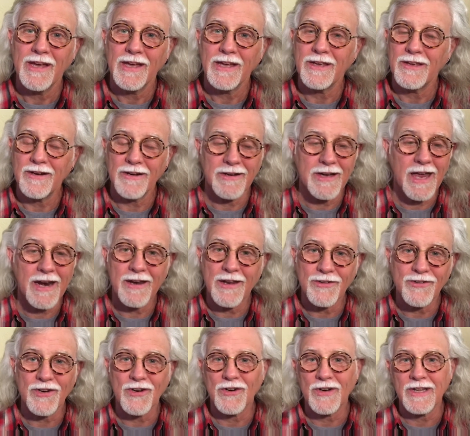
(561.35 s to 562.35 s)
You don't get an
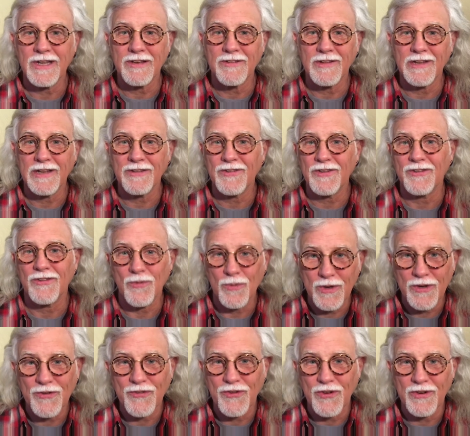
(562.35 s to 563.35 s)
attorney unless it's a
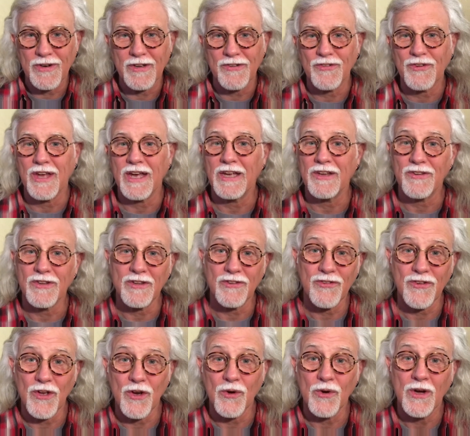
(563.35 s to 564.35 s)
real serious case, and
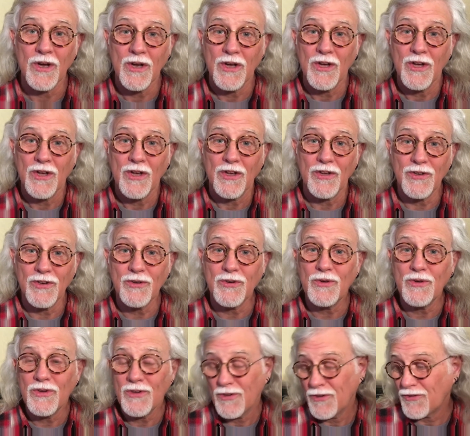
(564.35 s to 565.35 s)
so
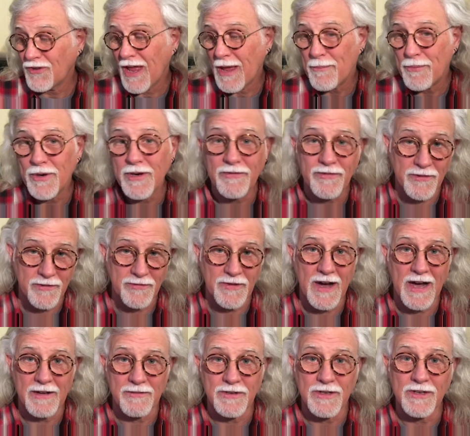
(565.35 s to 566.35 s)
you stay put for
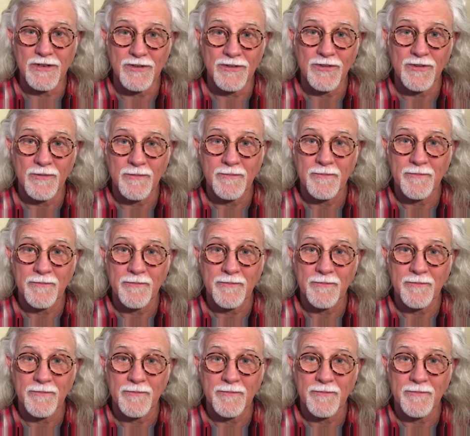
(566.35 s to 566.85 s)
5 years.